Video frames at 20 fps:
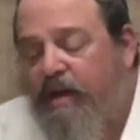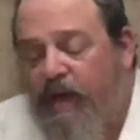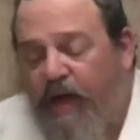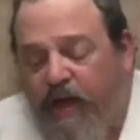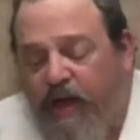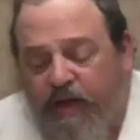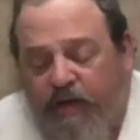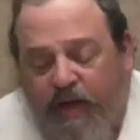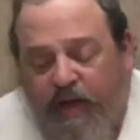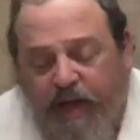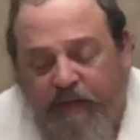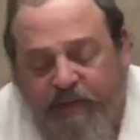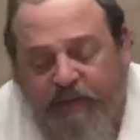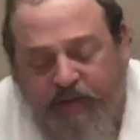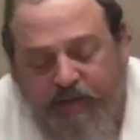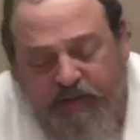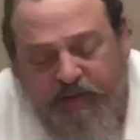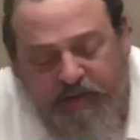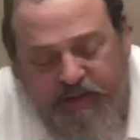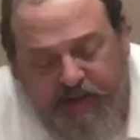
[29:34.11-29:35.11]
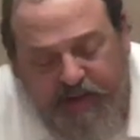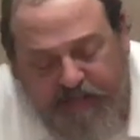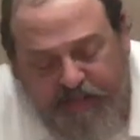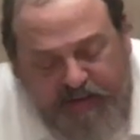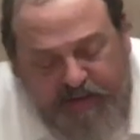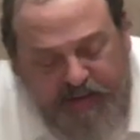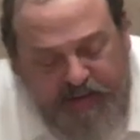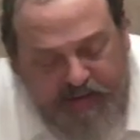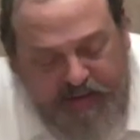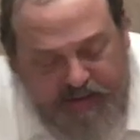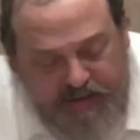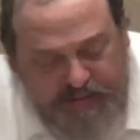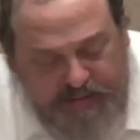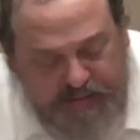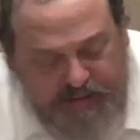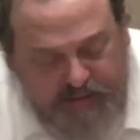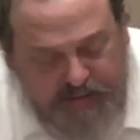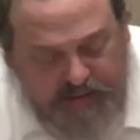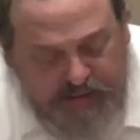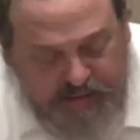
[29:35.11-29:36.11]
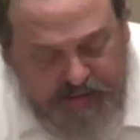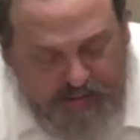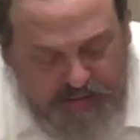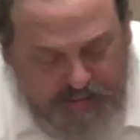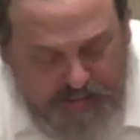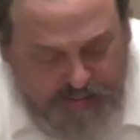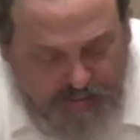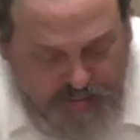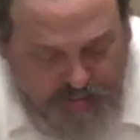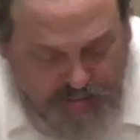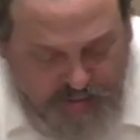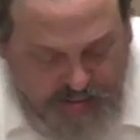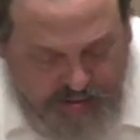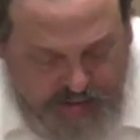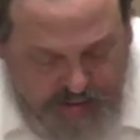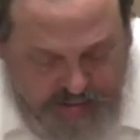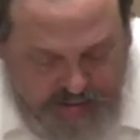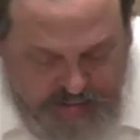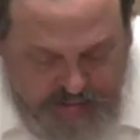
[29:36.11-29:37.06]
I don't have the Tosefta in this particular Gemora. I don't